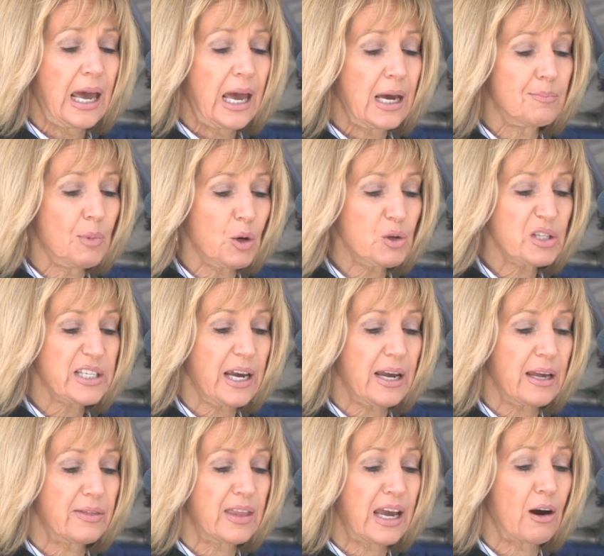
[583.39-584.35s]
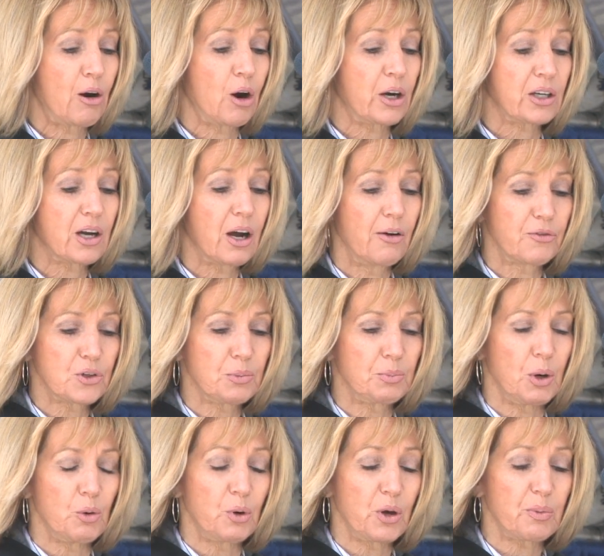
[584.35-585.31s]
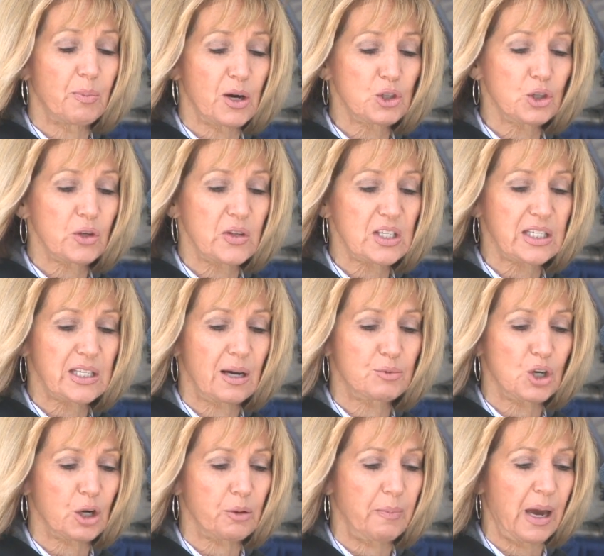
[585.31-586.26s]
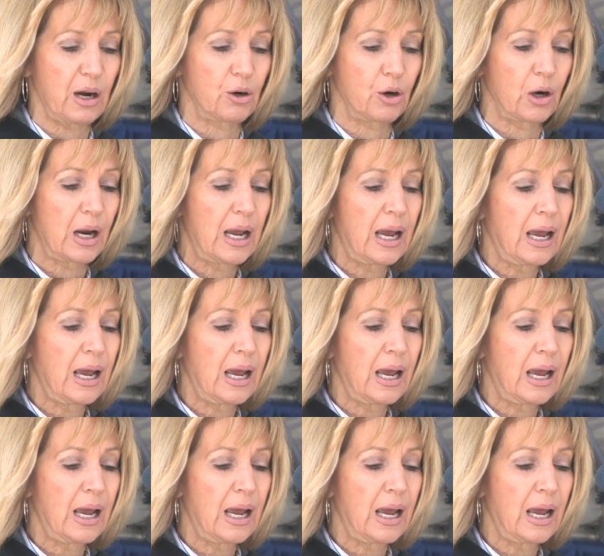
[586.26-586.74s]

and most say they are uncomfortable with much of the subject matter.